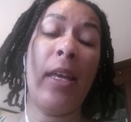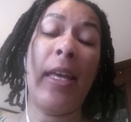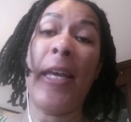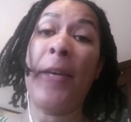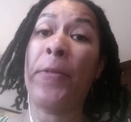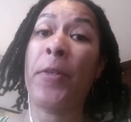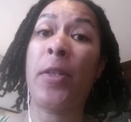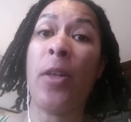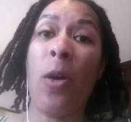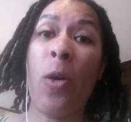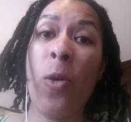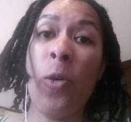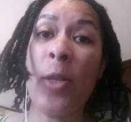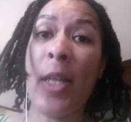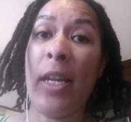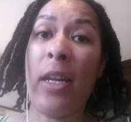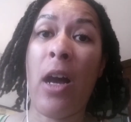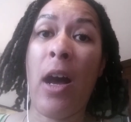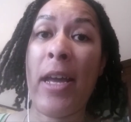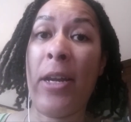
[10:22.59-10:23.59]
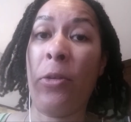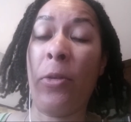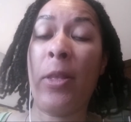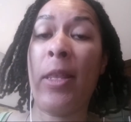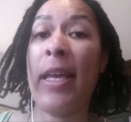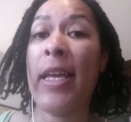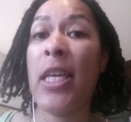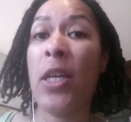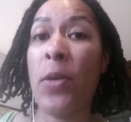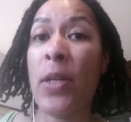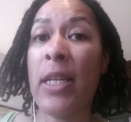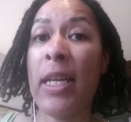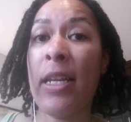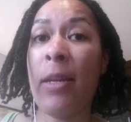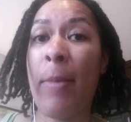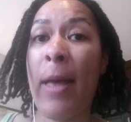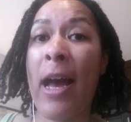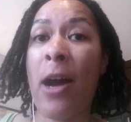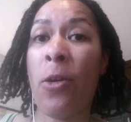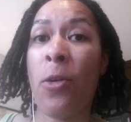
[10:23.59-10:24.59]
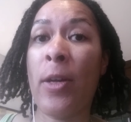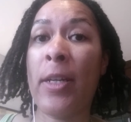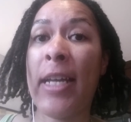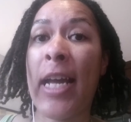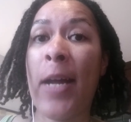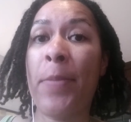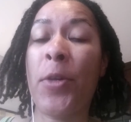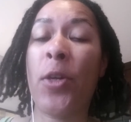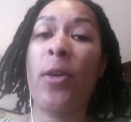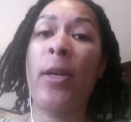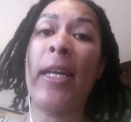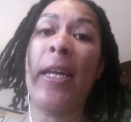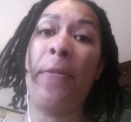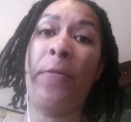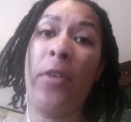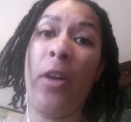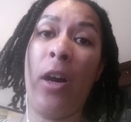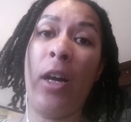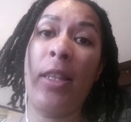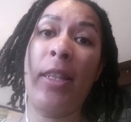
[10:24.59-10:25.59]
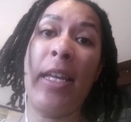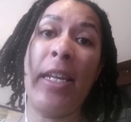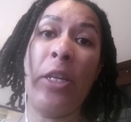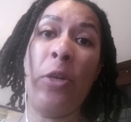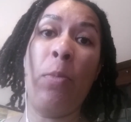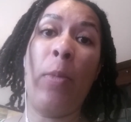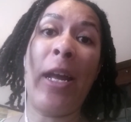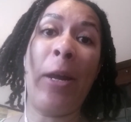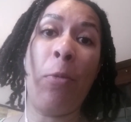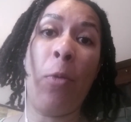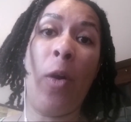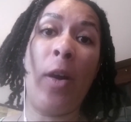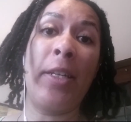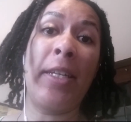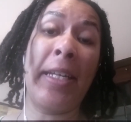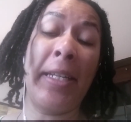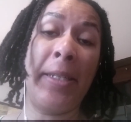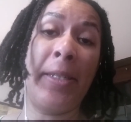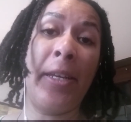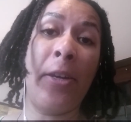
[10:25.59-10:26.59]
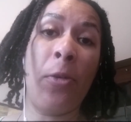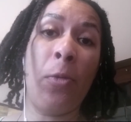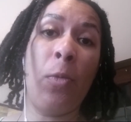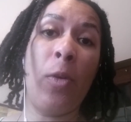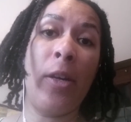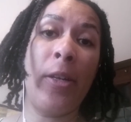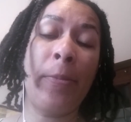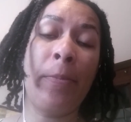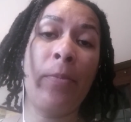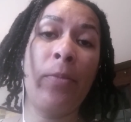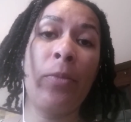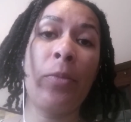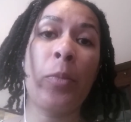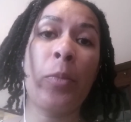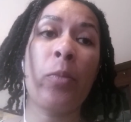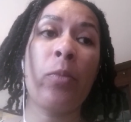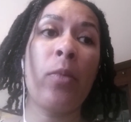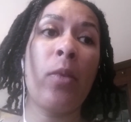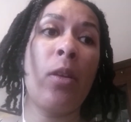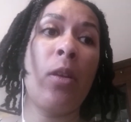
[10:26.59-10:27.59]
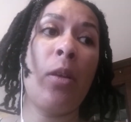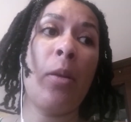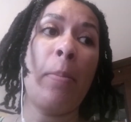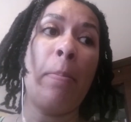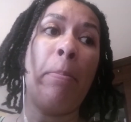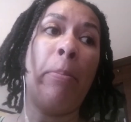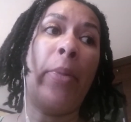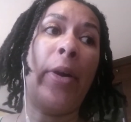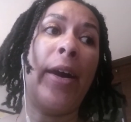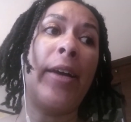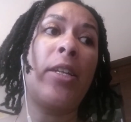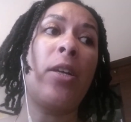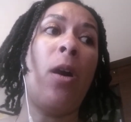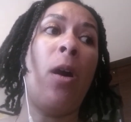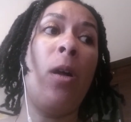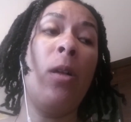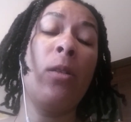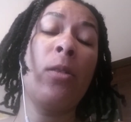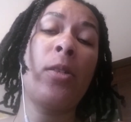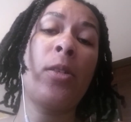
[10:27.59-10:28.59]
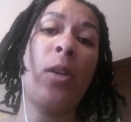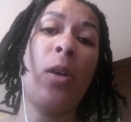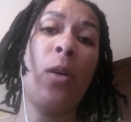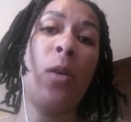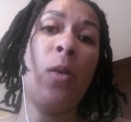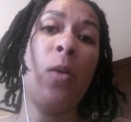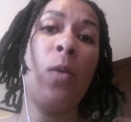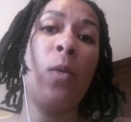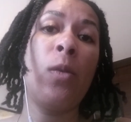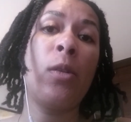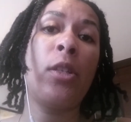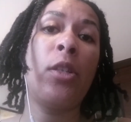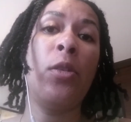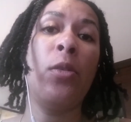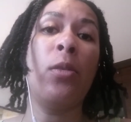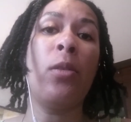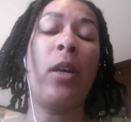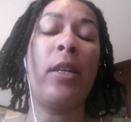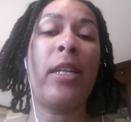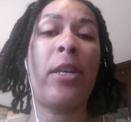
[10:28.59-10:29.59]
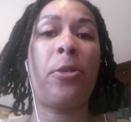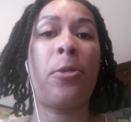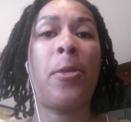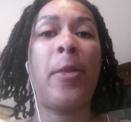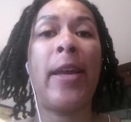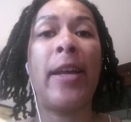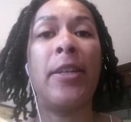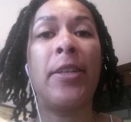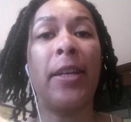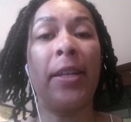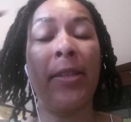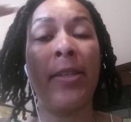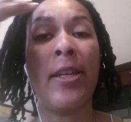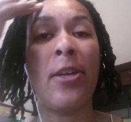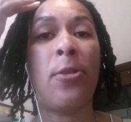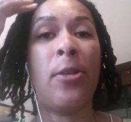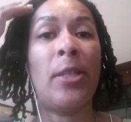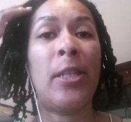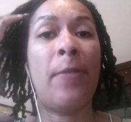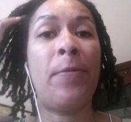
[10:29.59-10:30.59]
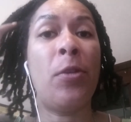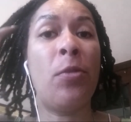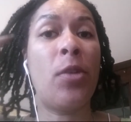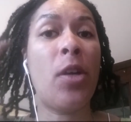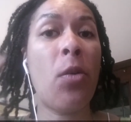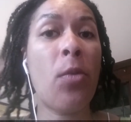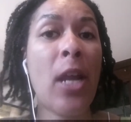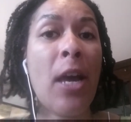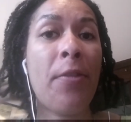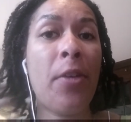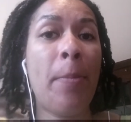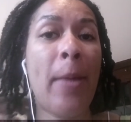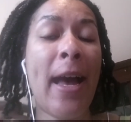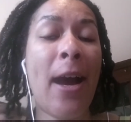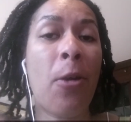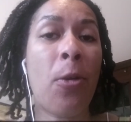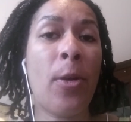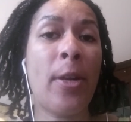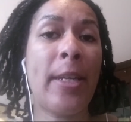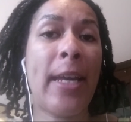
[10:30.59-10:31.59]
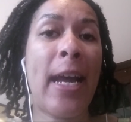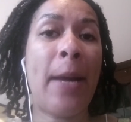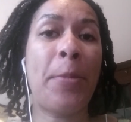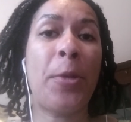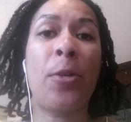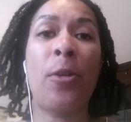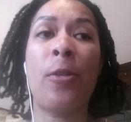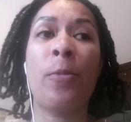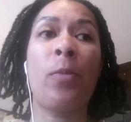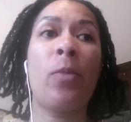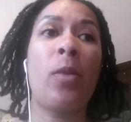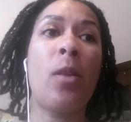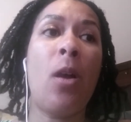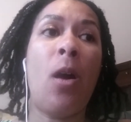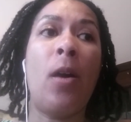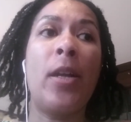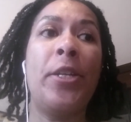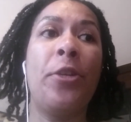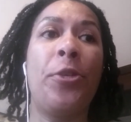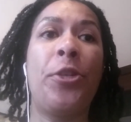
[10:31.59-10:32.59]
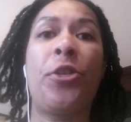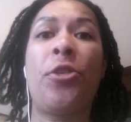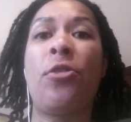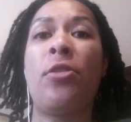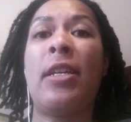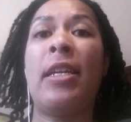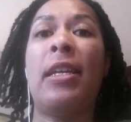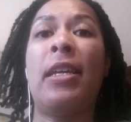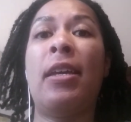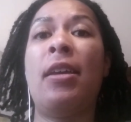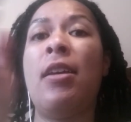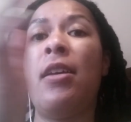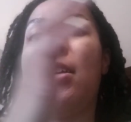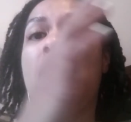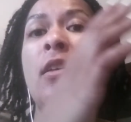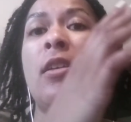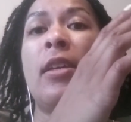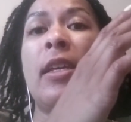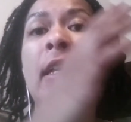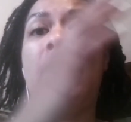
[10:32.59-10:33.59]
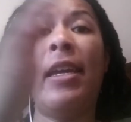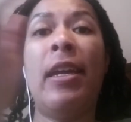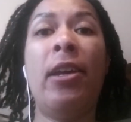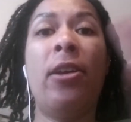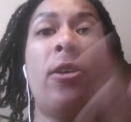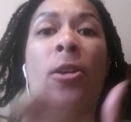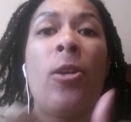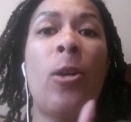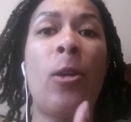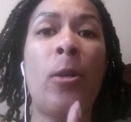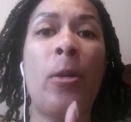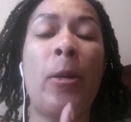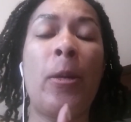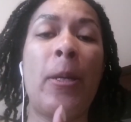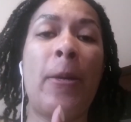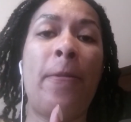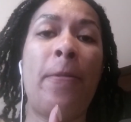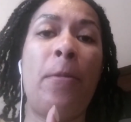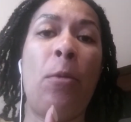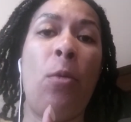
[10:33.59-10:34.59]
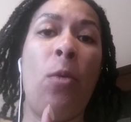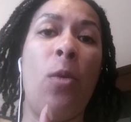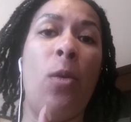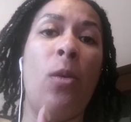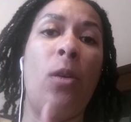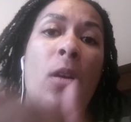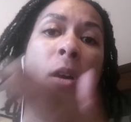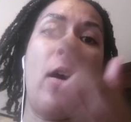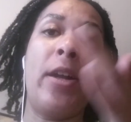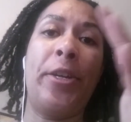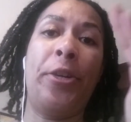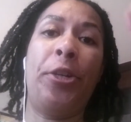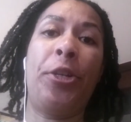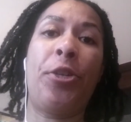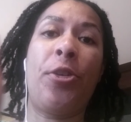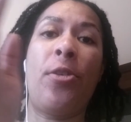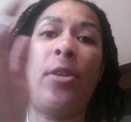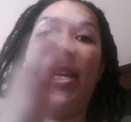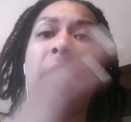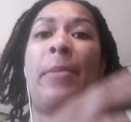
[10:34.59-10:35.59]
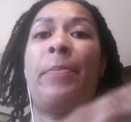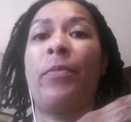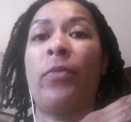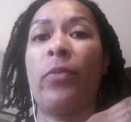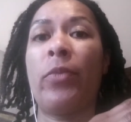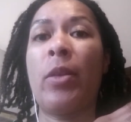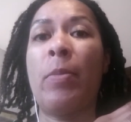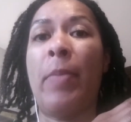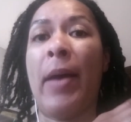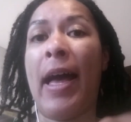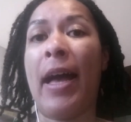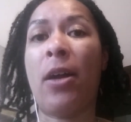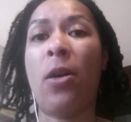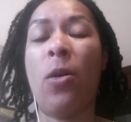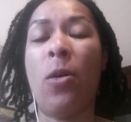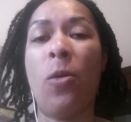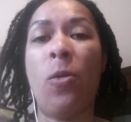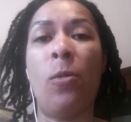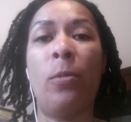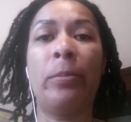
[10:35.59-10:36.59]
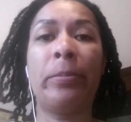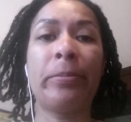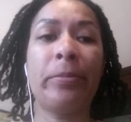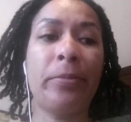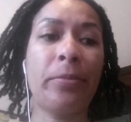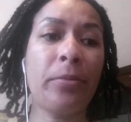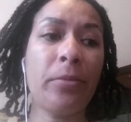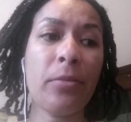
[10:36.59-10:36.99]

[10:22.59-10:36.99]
If so, then I don't think you would need a power adapter. If not, then you might want to consider one. But also, another thing to consider is if you don't have a power adapter on your journey here or on your journey back home,